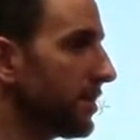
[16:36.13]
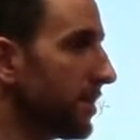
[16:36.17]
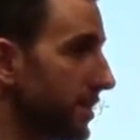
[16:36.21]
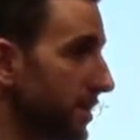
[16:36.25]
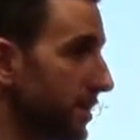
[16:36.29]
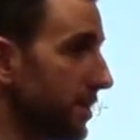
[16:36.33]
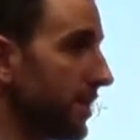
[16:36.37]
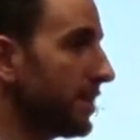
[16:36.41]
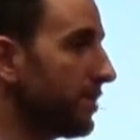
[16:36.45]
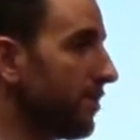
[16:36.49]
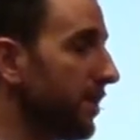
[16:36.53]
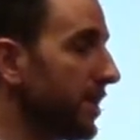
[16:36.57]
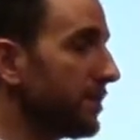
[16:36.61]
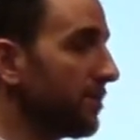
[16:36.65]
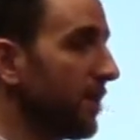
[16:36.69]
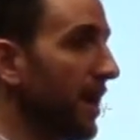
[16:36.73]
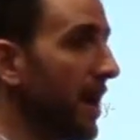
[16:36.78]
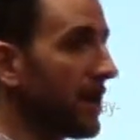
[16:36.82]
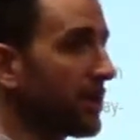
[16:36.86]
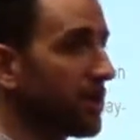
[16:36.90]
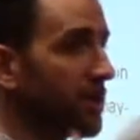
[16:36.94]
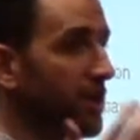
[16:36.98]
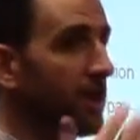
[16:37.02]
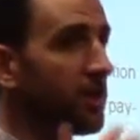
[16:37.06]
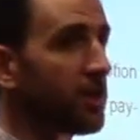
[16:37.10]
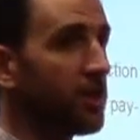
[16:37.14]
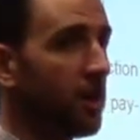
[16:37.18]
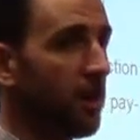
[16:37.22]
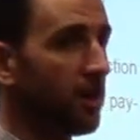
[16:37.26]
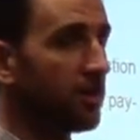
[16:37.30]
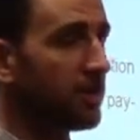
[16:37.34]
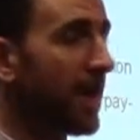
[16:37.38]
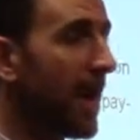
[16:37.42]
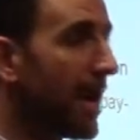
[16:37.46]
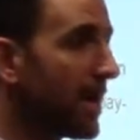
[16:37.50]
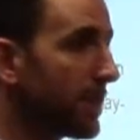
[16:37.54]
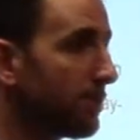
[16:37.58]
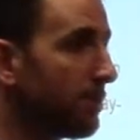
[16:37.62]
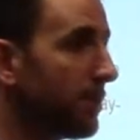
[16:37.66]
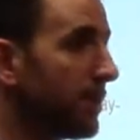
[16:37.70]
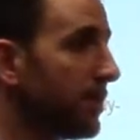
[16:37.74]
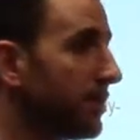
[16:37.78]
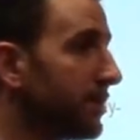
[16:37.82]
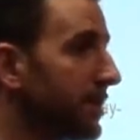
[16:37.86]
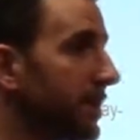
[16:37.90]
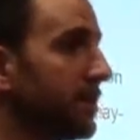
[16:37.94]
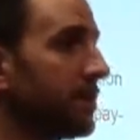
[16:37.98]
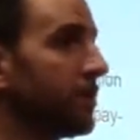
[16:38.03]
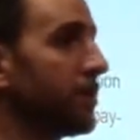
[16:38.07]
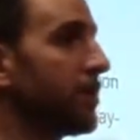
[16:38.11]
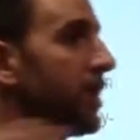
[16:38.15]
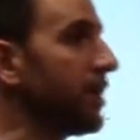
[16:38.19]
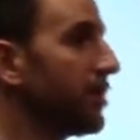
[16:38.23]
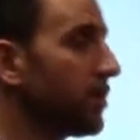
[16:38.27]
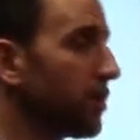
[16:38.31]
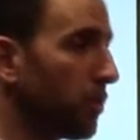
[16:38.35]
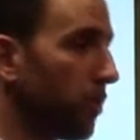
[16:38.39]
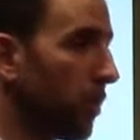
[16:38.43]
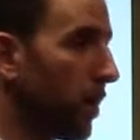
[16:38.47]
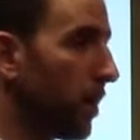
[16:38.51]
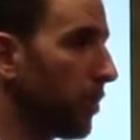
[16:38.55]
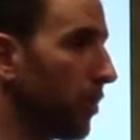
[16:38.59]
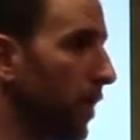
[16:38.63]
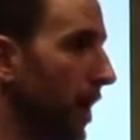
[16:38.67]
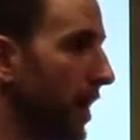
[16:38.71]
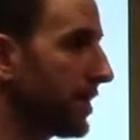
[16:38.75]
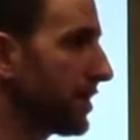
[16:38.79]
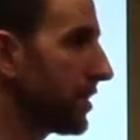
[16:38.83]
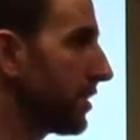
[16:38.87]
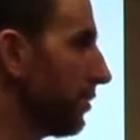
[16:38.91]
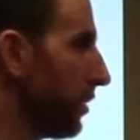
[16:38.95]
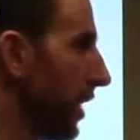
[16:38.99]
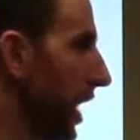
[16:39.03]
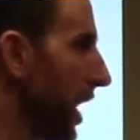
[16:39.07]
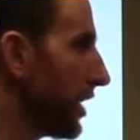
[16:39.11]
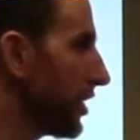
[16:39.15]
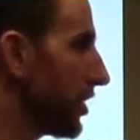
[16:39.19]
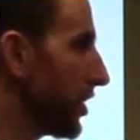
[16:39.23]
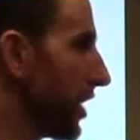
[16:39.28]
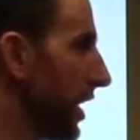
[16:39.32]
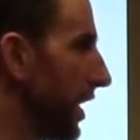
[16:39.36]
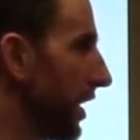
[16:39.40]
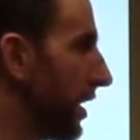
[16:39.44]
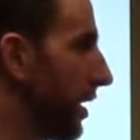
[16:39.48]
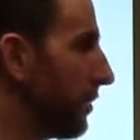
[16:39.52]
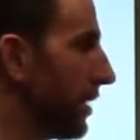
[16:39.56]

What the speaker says: Let's face facts. Changing our tax bill didn't change the worldwide supply chain.